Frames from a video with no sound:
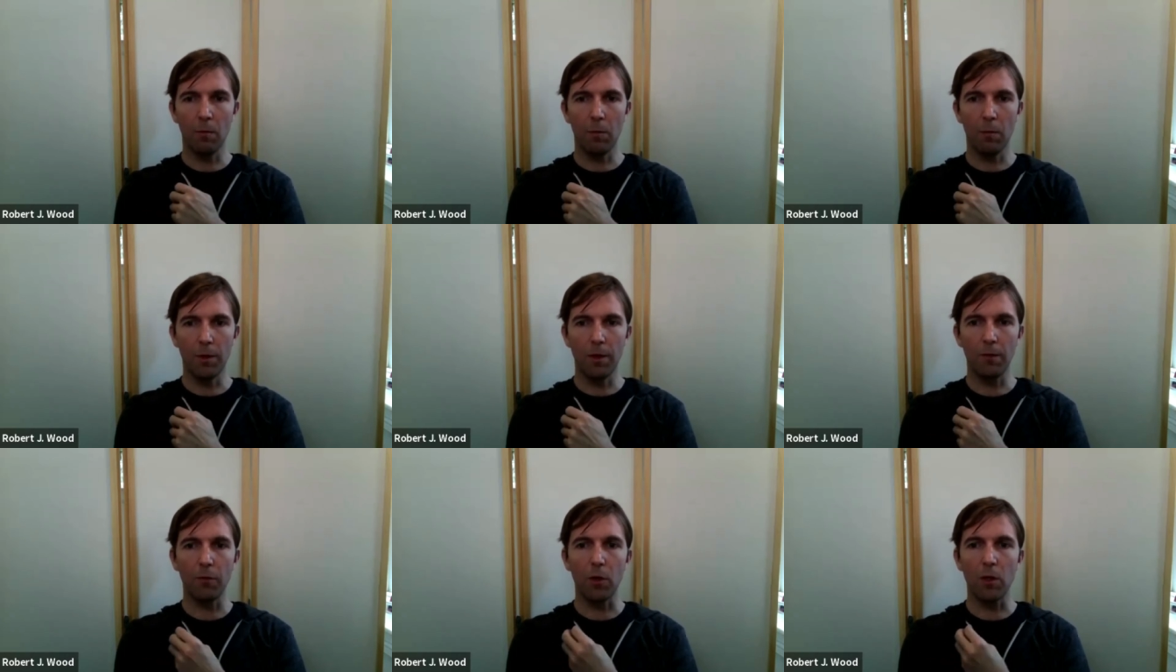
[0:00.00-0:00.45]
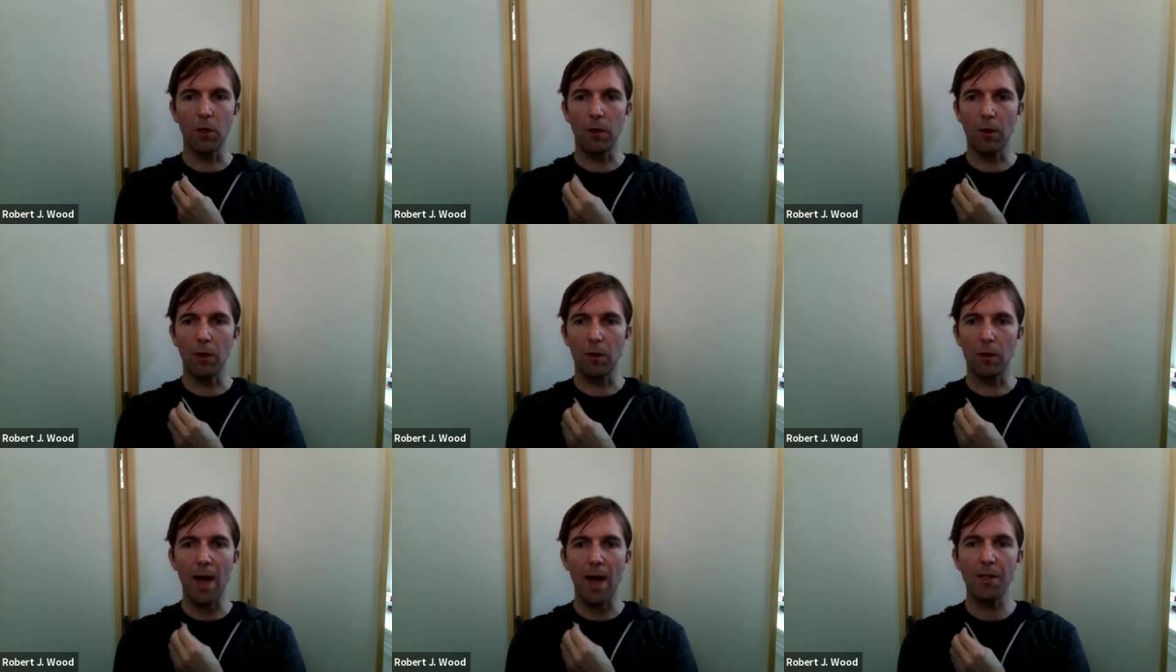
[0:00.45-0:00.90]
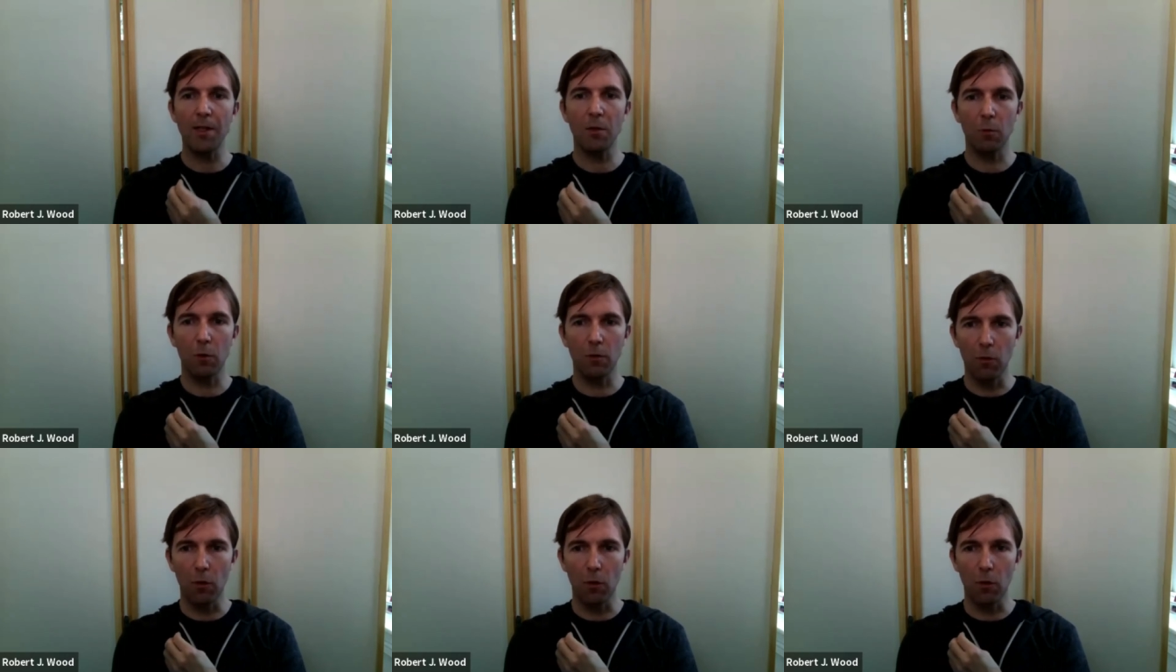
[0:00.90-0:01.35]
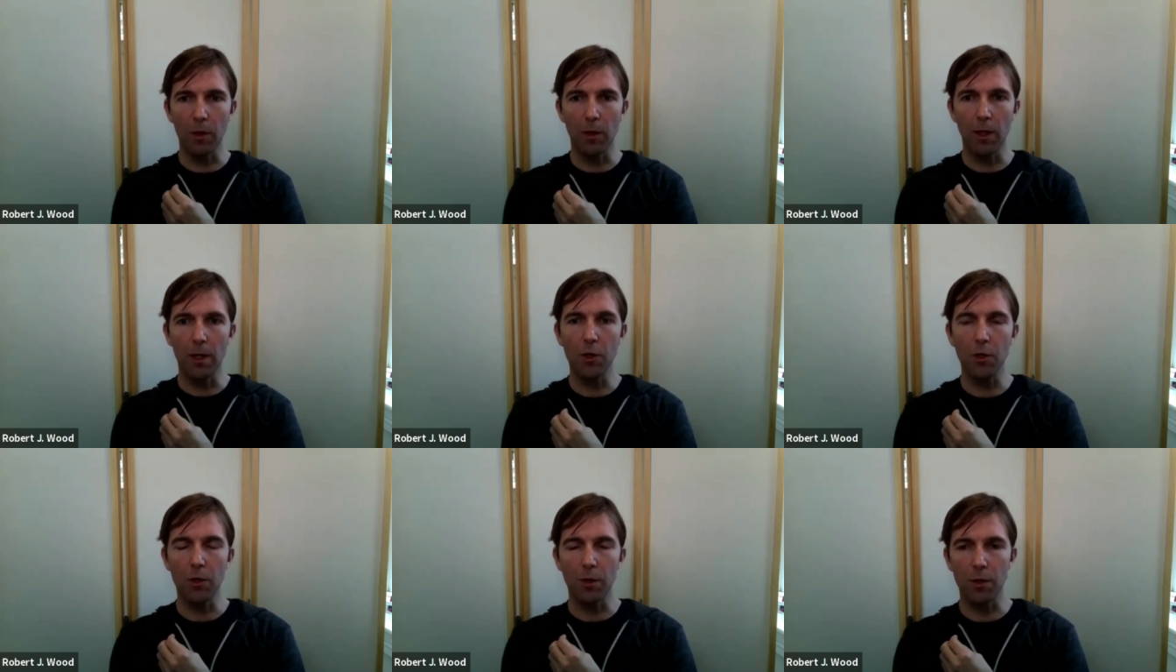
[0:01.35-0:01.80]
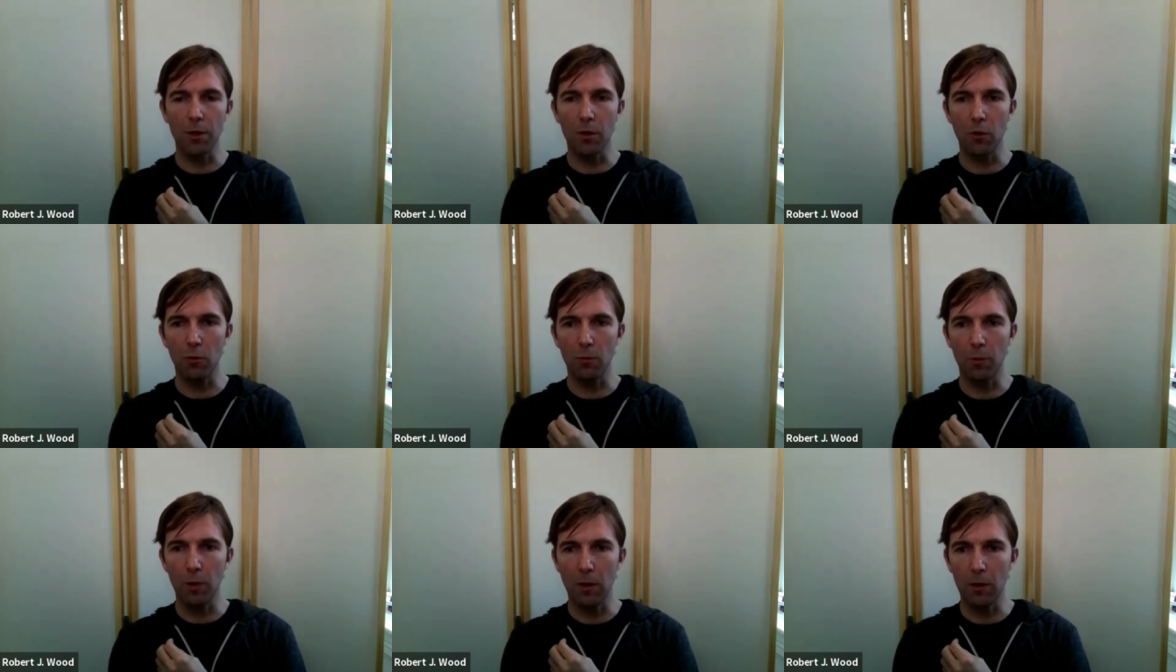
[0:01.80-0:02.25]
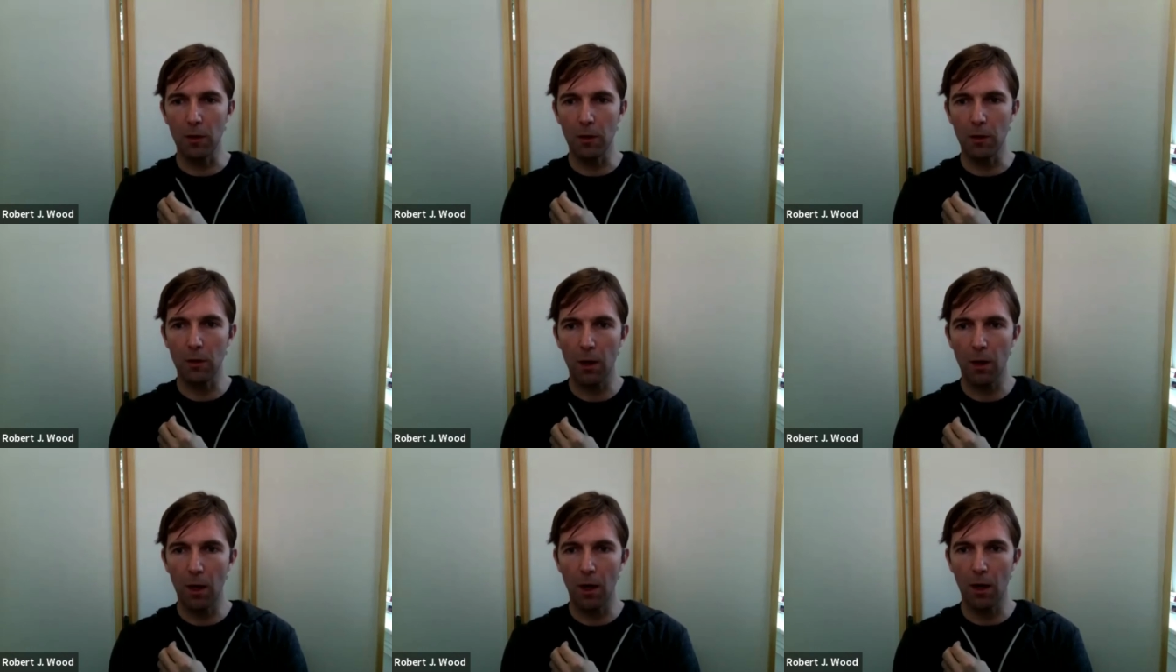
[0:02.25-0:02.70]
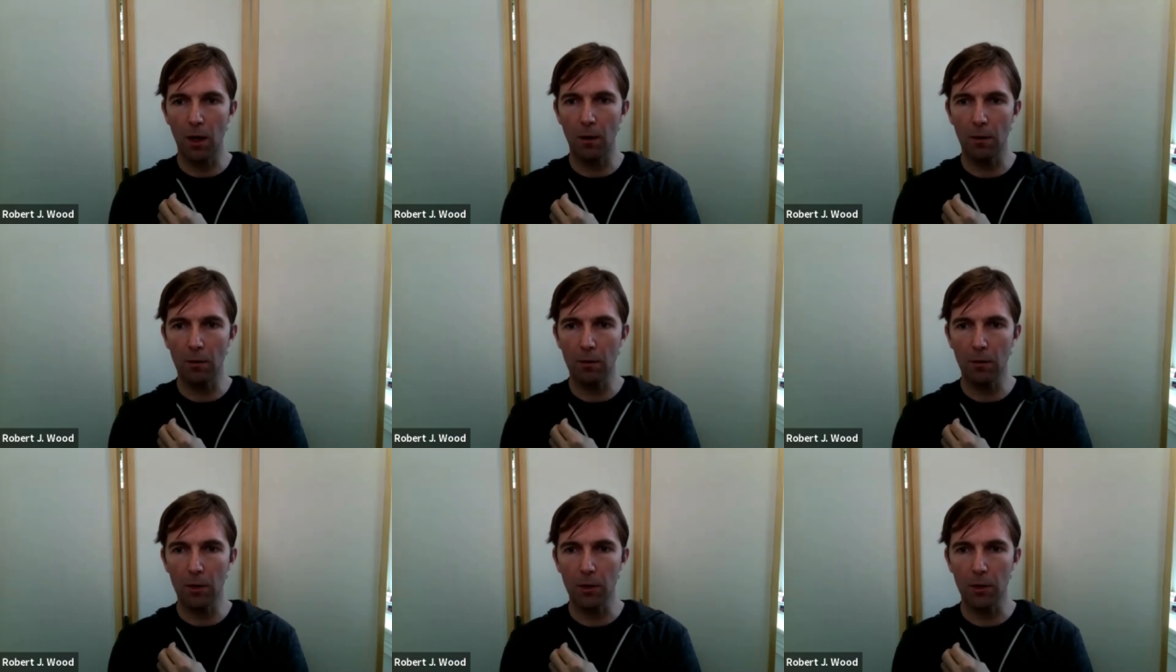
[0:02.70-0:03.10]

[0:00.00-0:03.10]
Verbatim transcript: different elastomer formulations that would be uh,